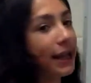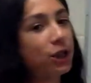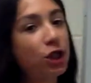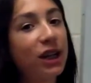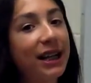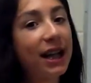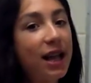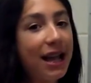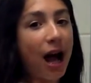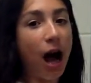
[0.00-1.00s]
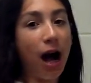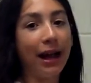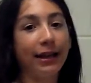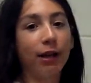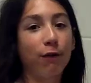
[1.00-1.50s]
he took
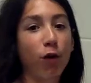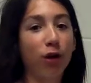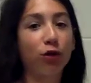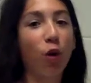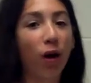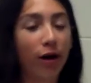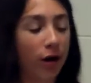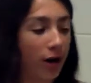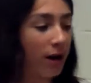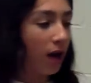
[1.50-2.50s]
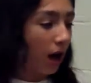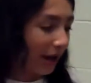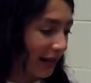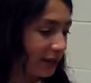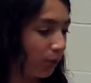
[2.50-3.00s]
in the fourth quarter
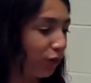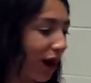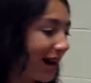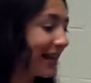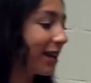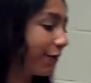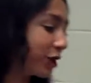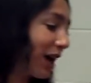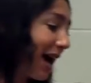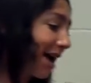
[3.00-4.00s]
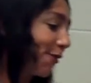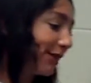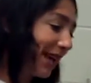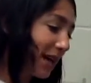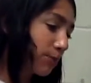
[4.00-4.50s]
against LeBron to give Chicago the
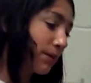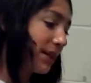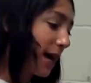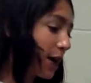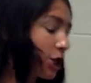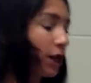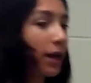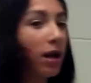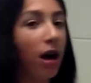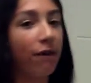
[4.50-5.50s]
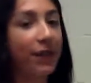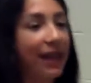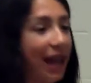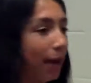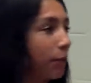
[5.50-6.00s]
last possession of the
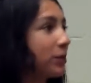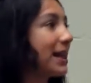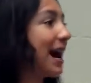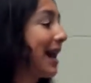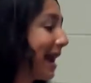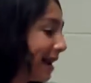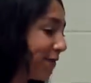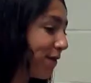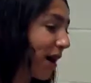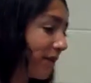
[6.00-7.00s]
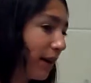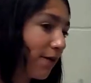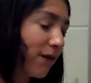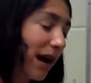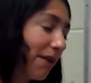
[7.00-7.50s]
game. It was tied at
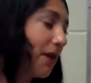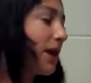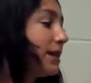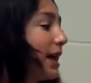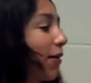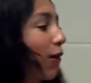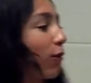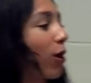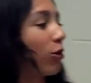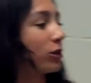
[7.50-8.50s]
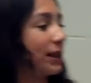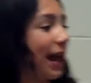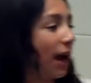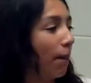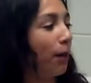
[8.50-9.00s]
85-85. Derrick Rose
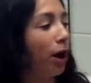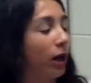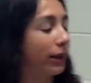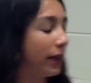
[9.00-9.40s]
airballed